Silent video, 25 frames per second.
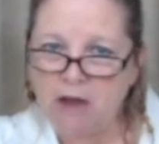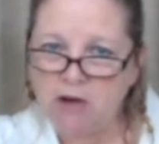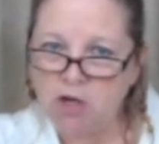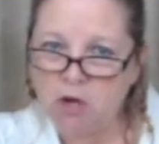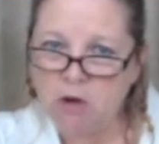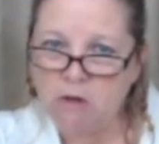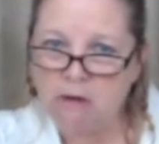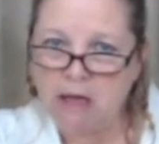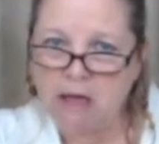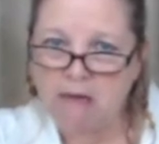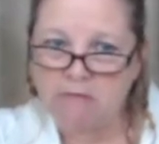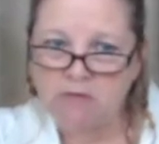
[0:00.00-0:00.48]

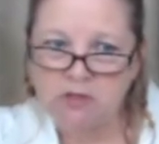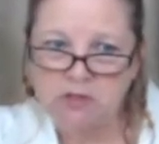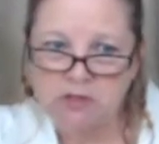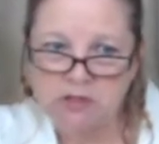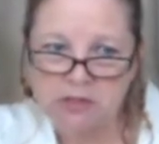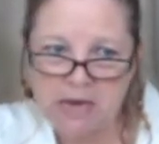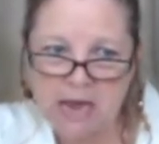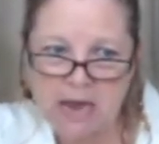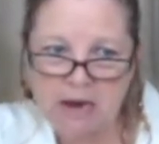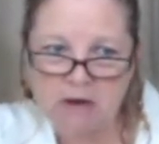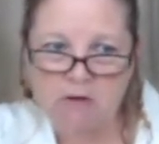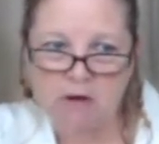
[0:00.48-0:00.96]
you have
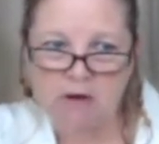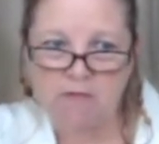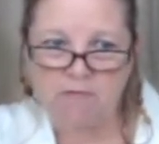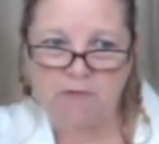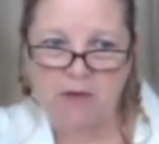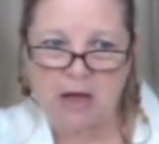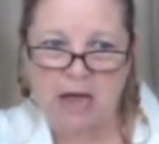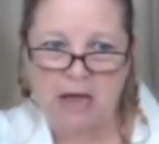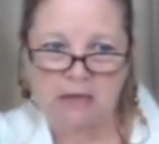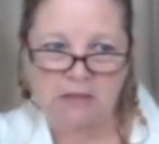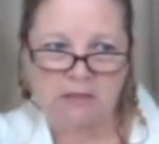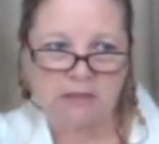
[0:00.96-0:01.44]

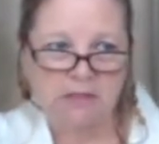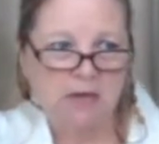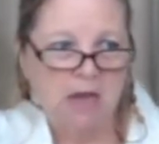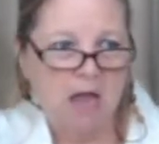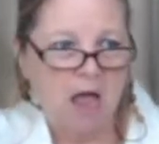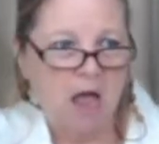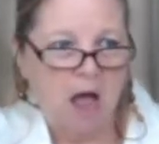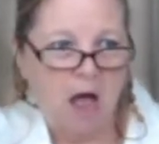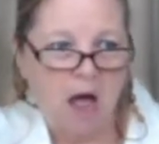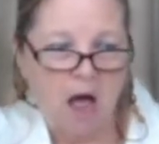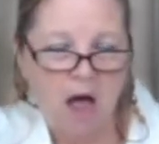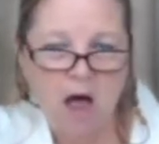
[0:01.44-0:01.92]
sacrificed,
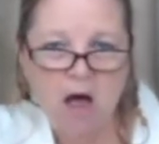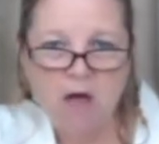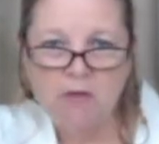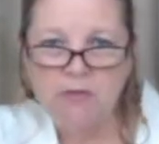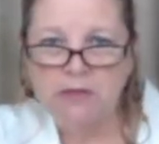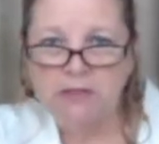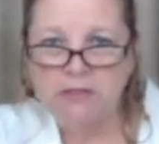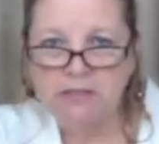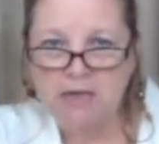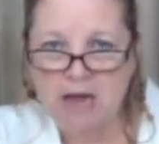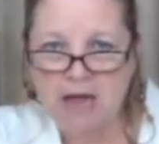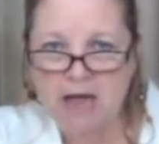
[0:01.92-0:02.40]
all
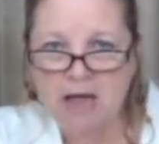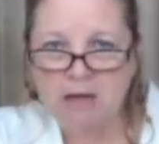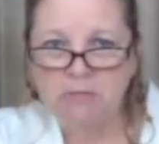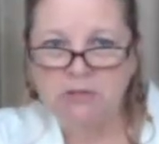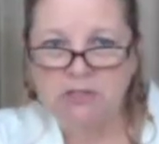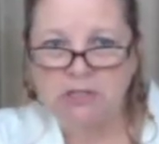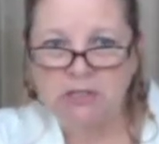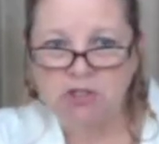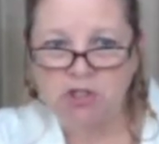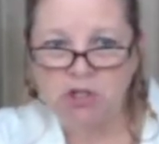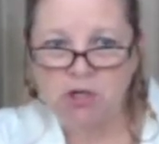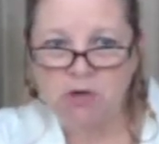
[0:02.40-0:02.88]
the times
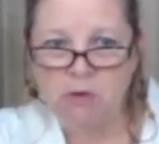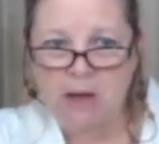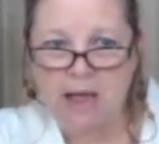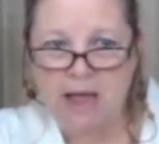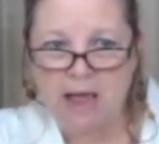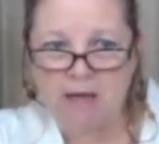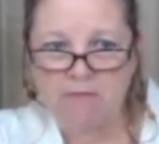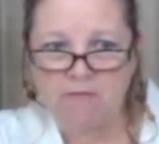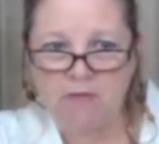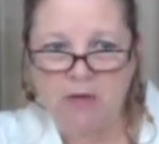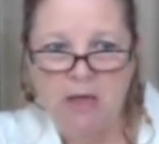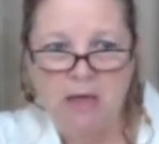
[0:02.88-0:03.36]
that you
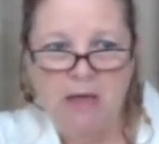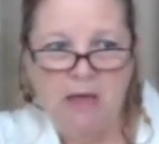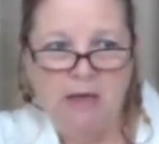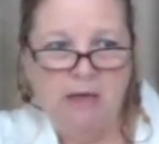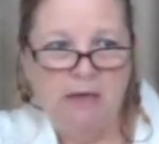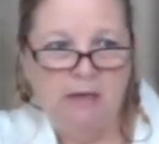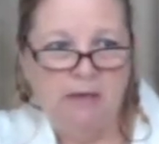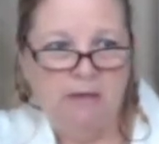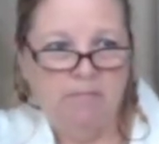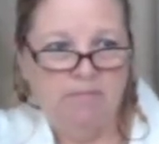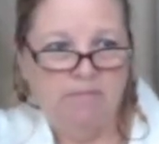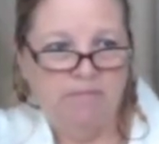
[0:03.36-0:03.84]
have
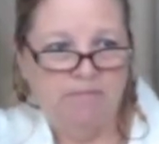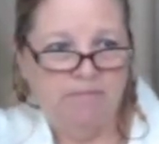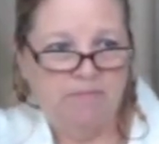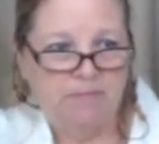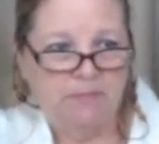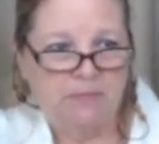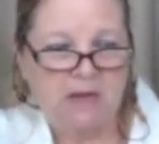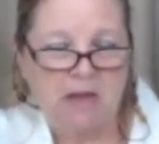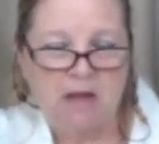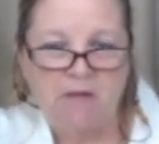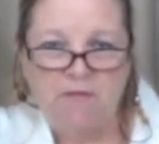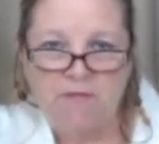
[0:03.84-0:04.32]

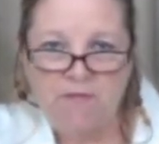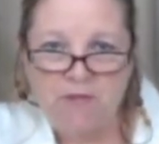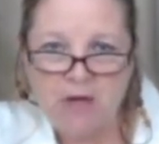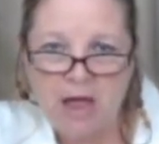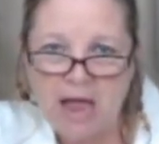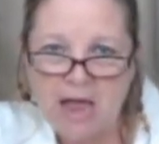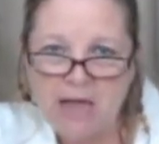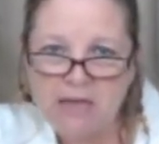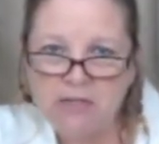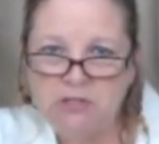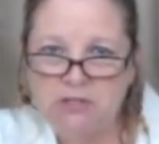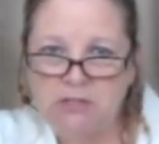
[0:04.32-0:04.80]

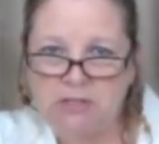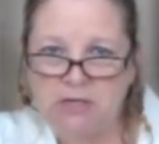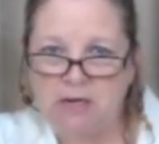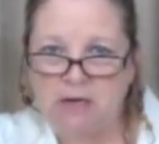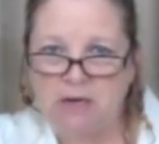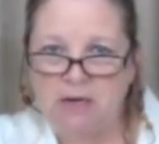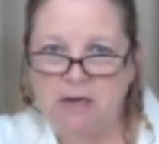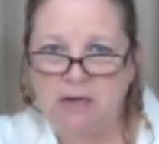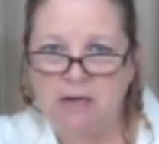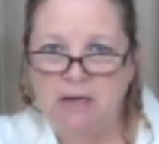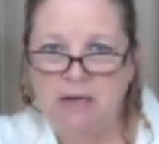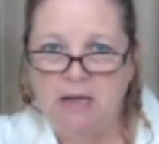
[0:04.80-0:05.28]

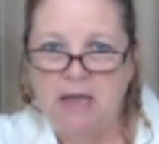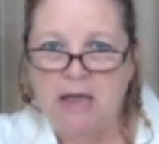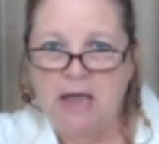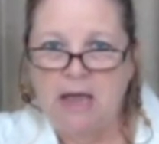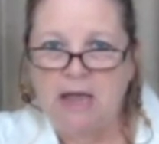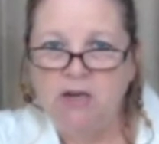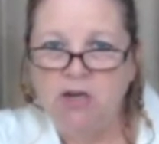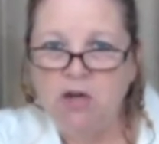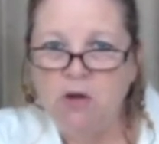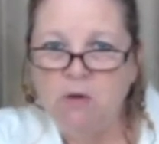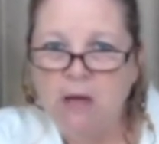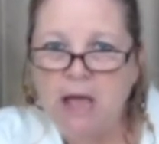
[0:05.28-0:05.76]
fasted
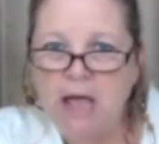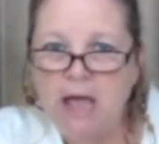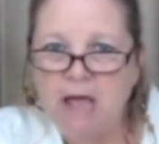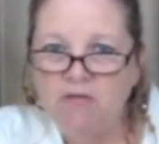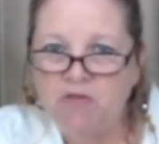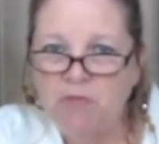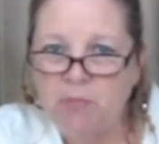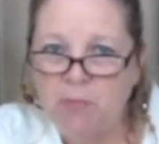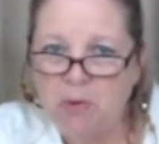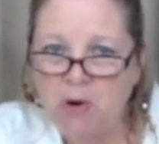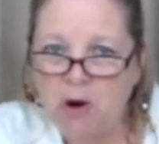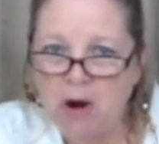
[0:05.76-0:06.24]
and you
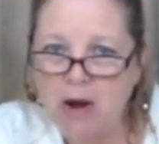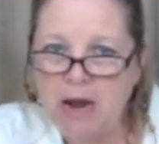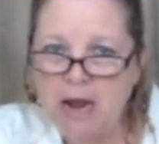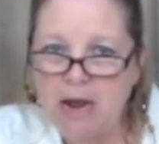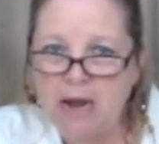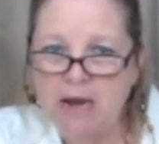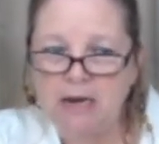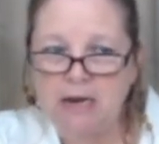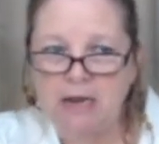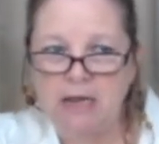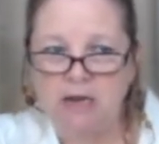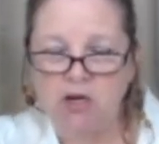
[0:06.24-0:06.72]
have
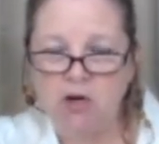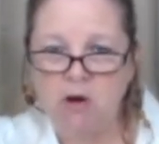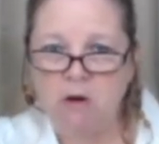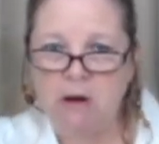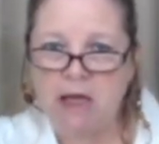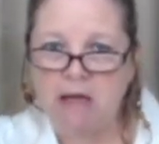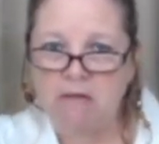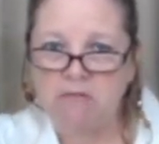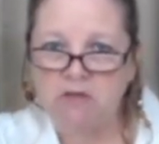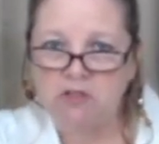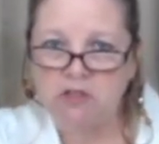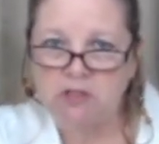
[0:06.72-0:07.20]
prayed and you
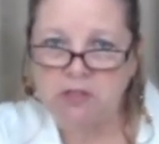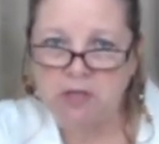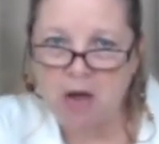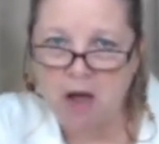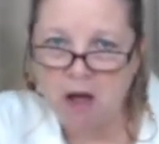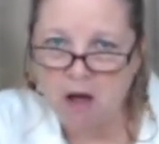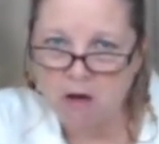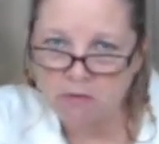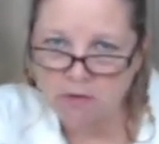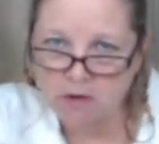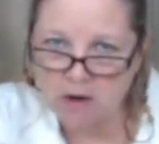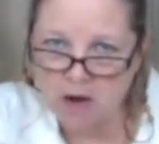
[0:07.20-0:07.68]
have
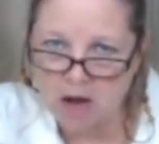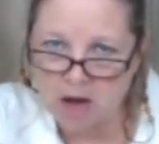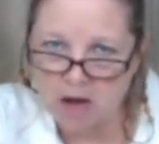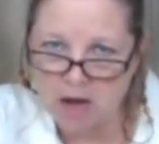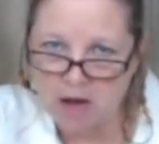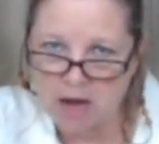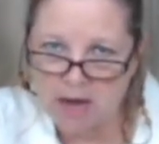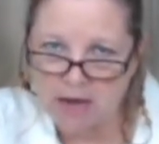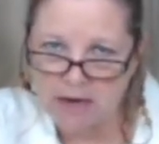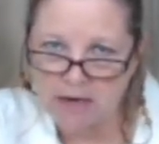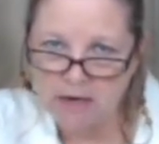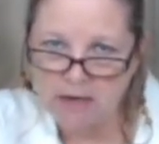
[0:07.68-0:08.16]
sought
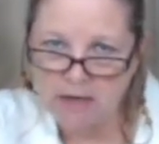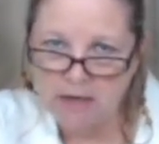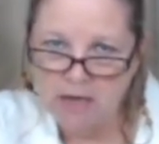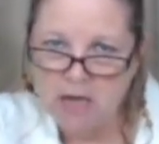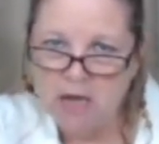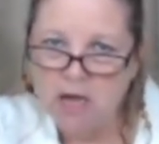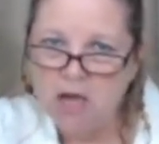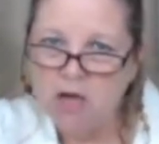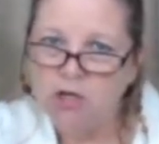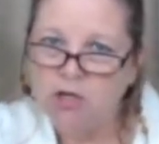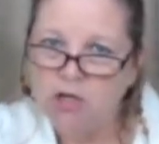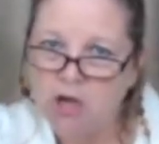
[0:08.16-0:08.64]
God.
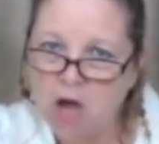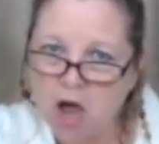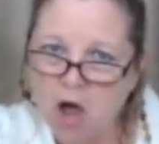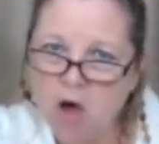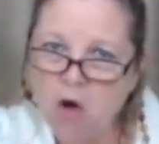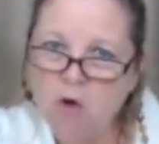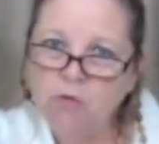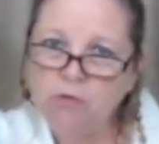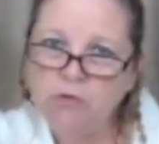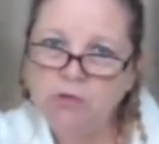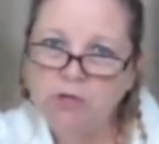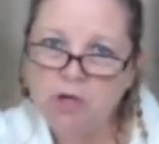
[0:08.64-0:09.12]

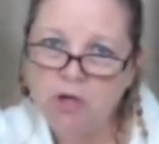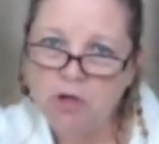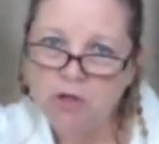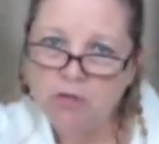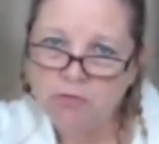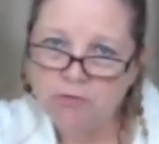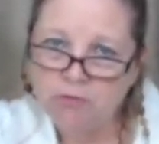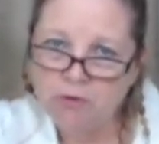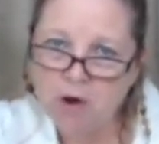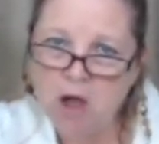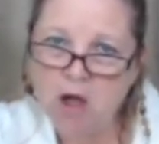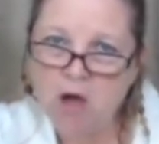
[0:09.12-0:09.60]
Don't
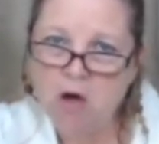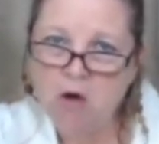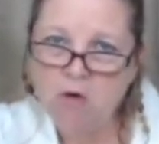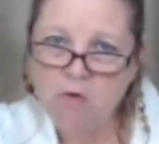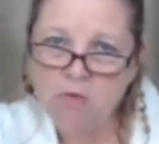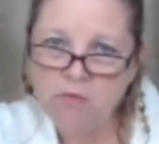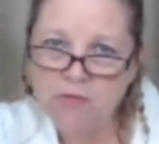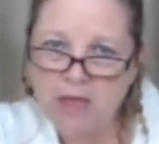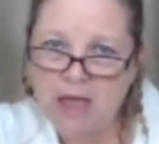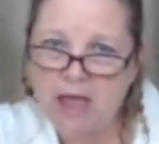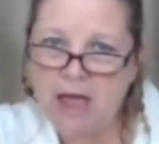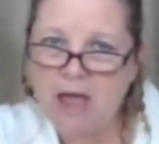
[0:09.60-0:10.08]
throw
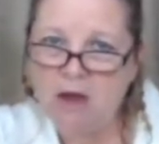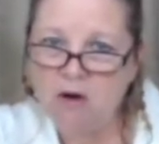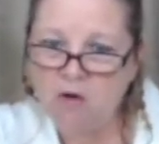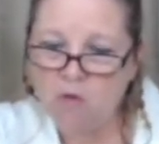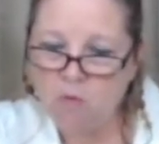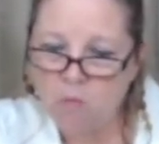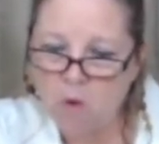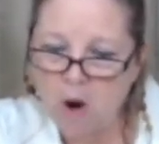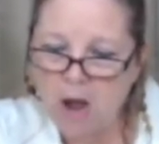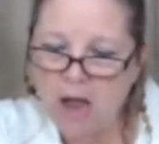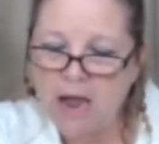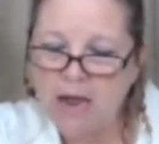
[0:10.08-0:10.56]
that
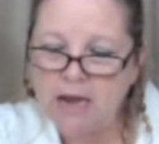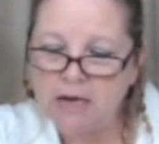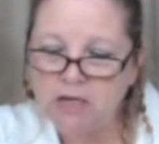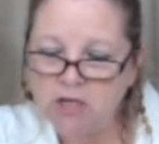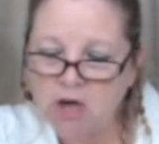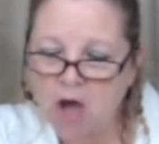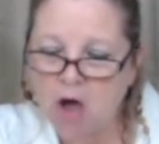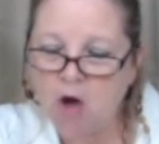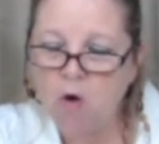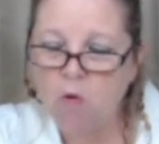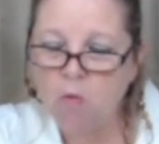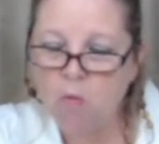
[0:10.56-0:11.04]
away.
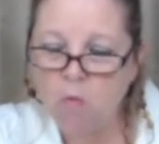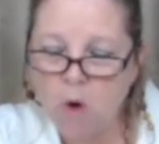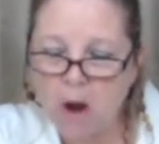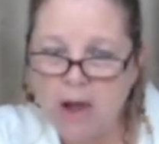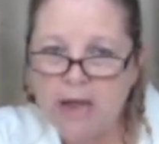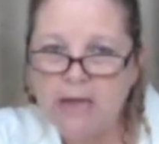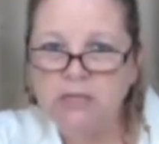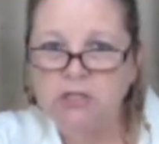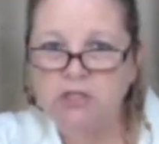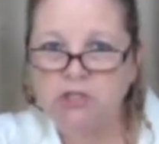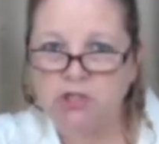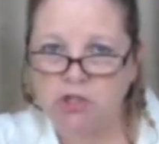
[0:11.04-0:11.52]
Don't
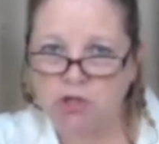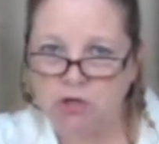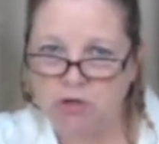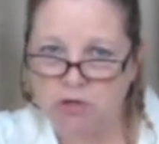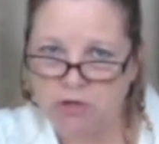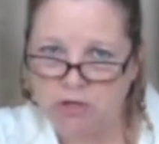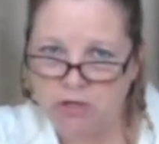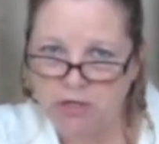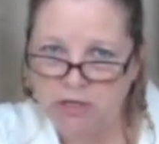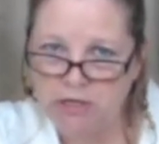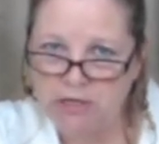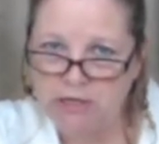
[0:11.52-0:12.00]
waste your
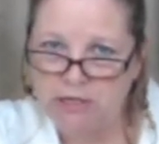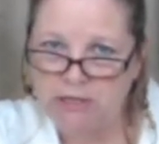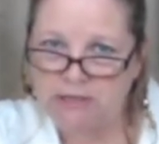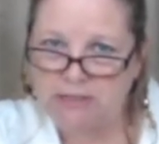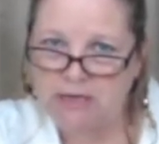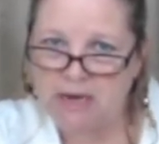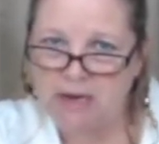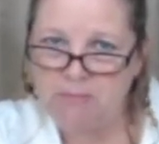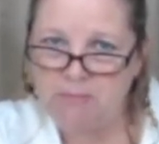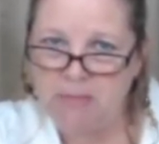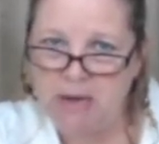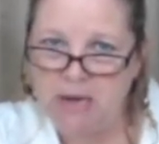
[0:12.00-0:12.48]
goods.
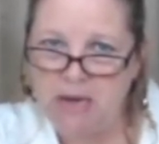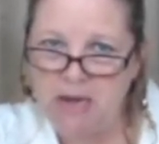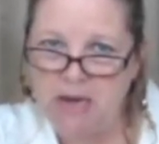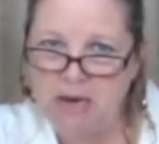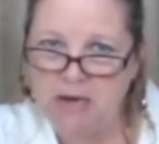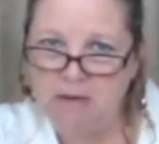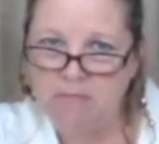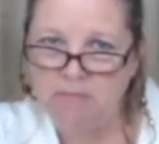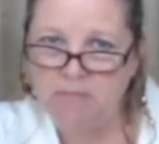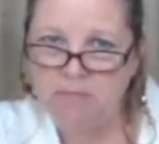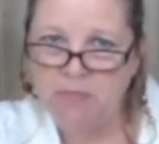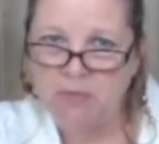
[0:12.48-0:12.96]

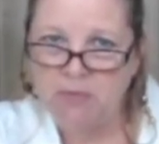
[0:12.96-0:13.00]
Amen.